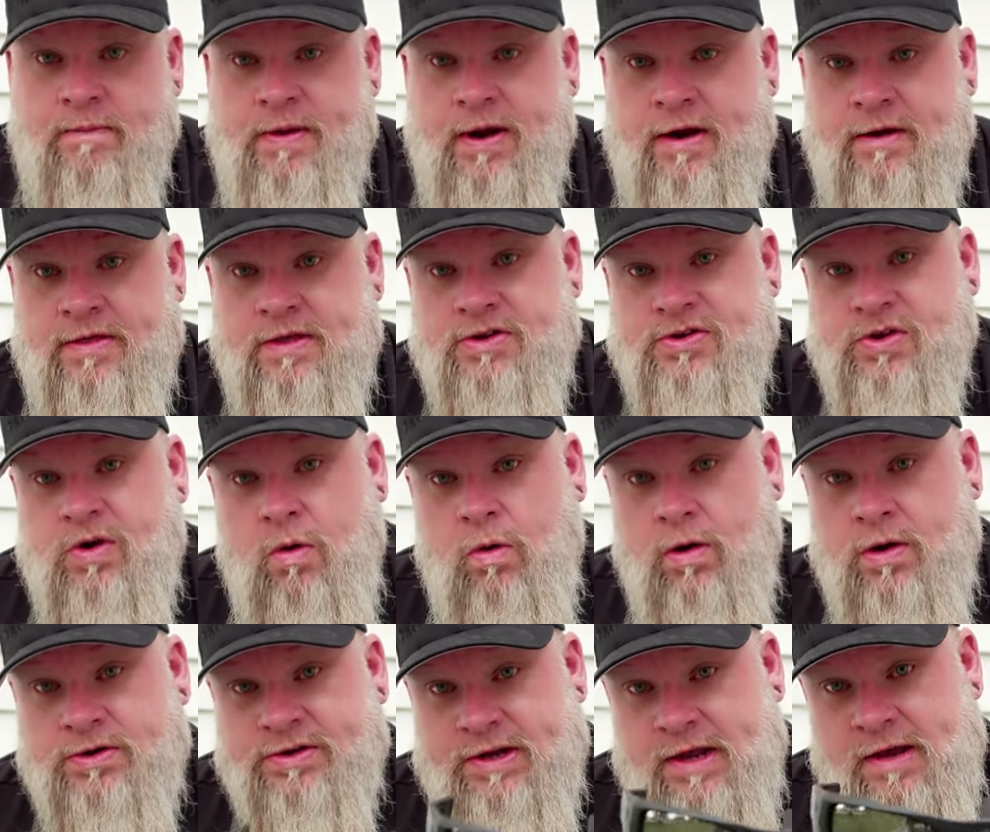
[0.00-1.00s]
a pair of these
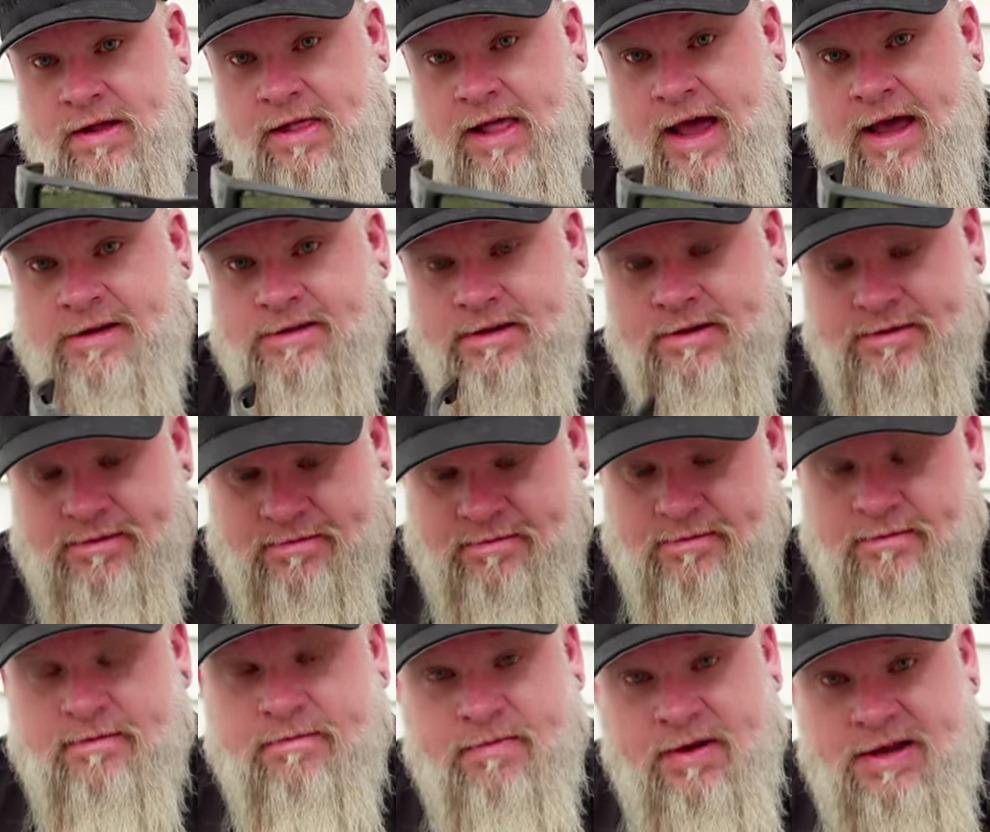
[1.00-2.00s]
Kore sunglasses,
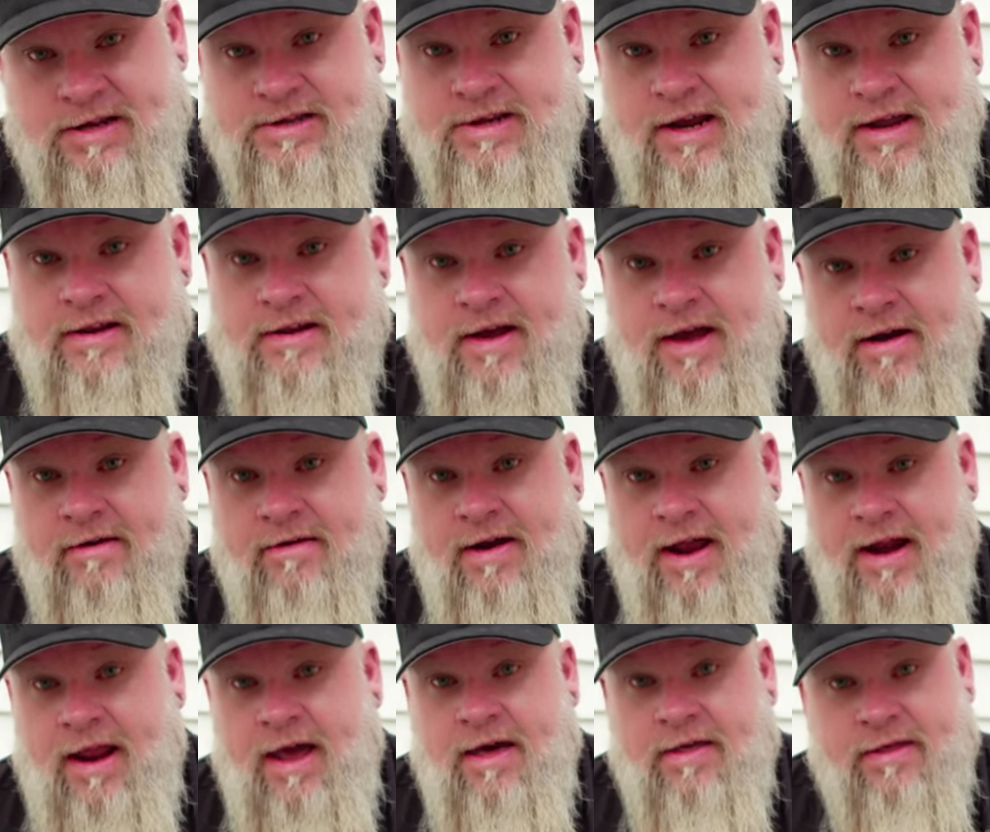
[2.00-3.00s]
because I can tell you
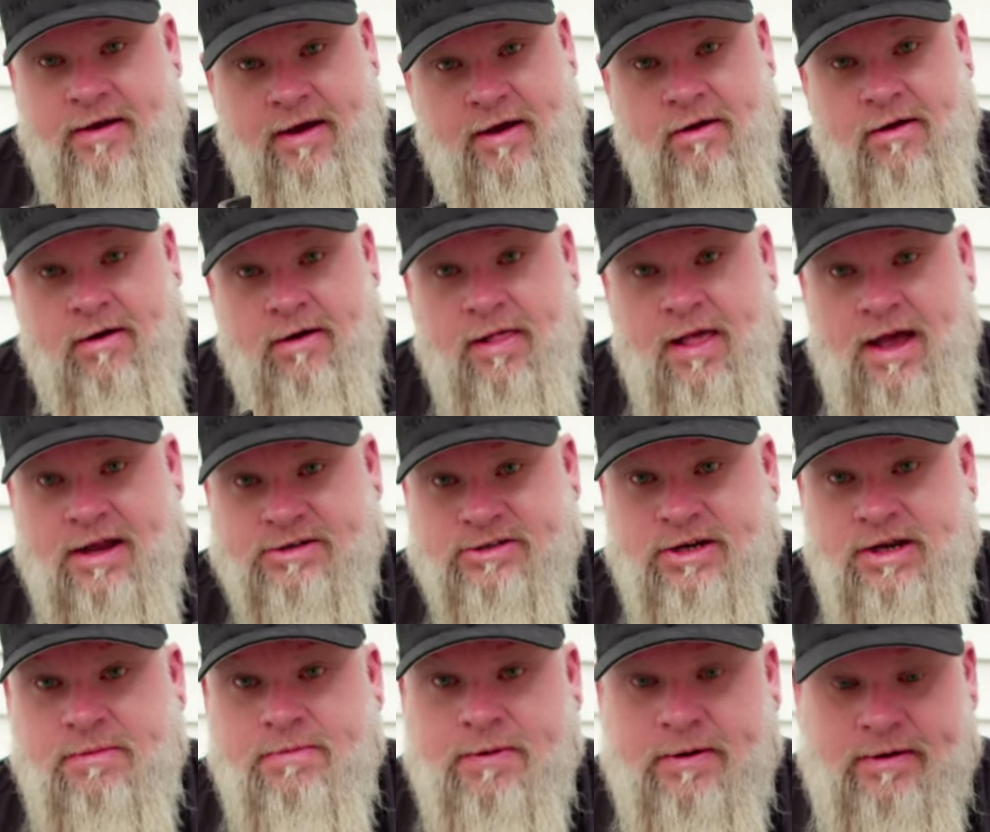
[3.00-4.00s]
right now, they are a lot
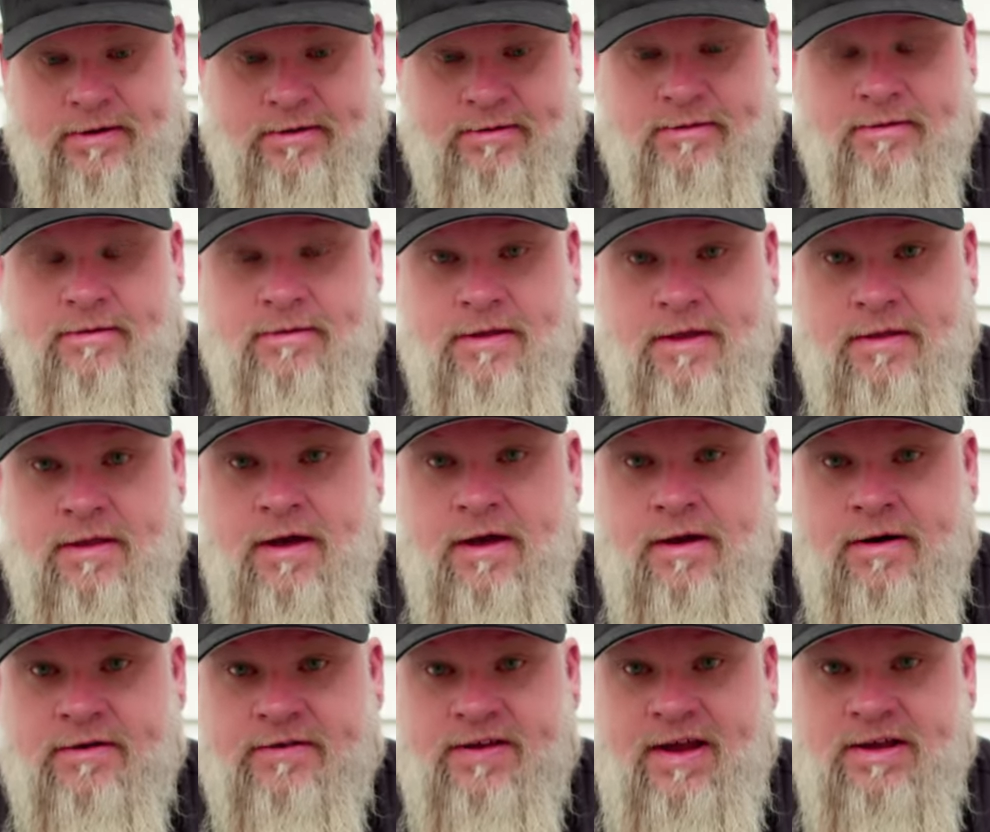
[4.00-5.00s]
cheaper than the
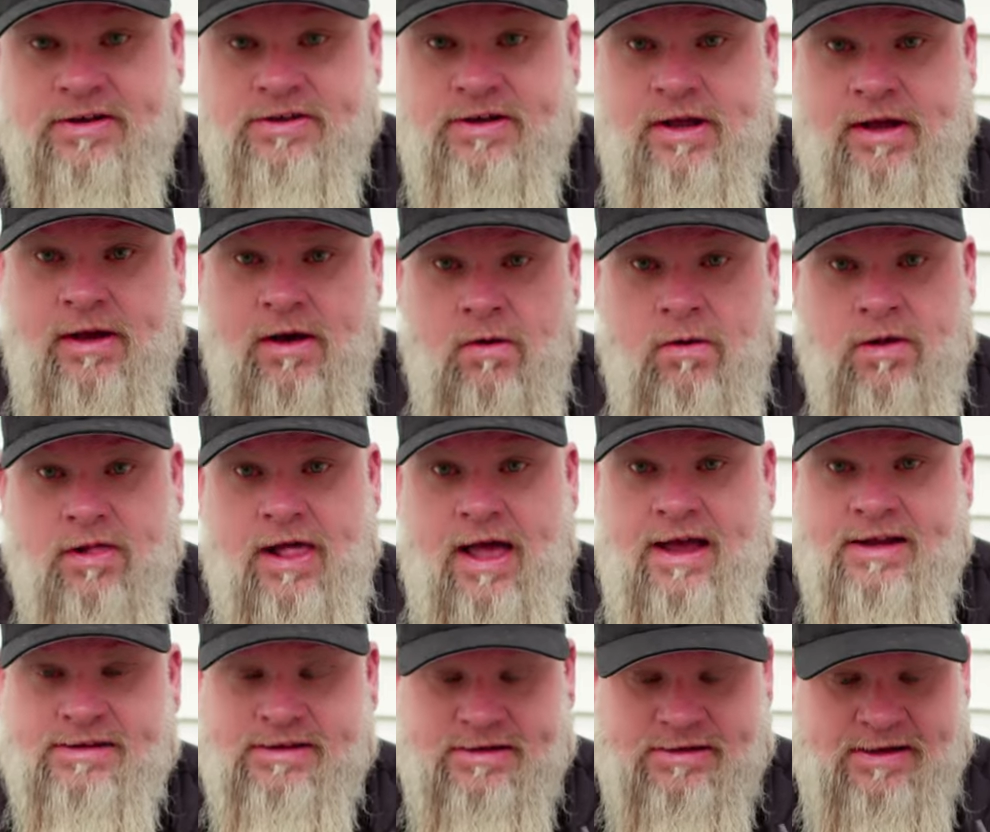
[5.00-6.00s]
Hunter's HD Gold
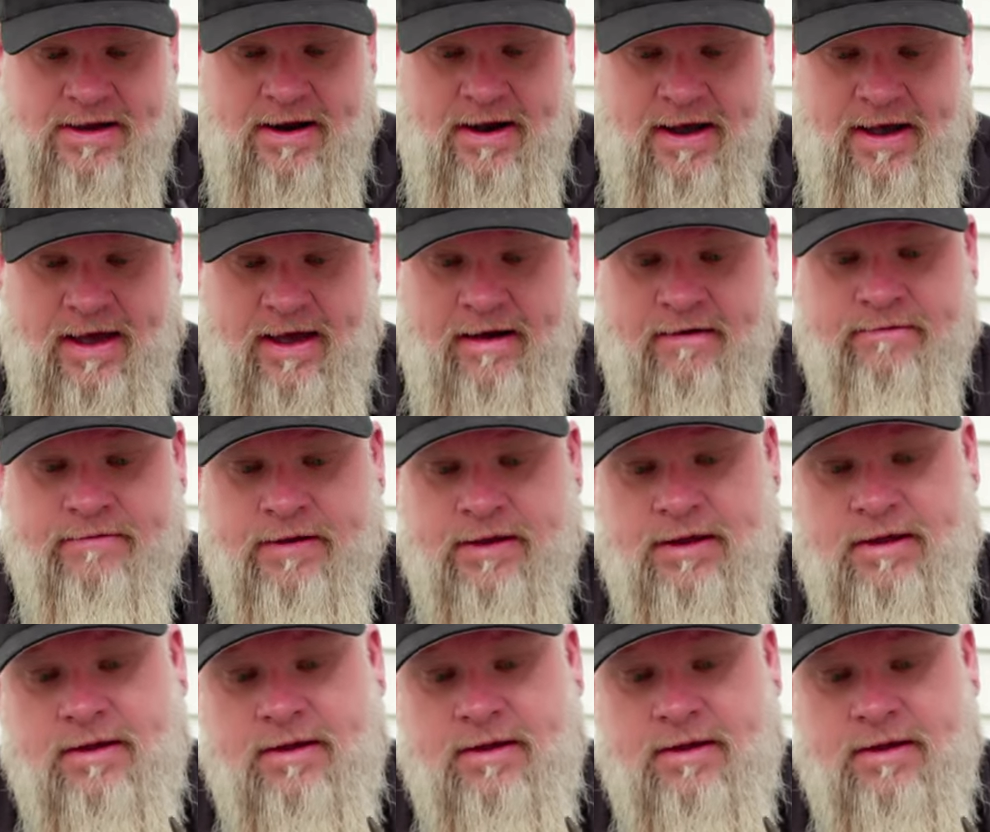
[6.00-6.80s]
glasses that I have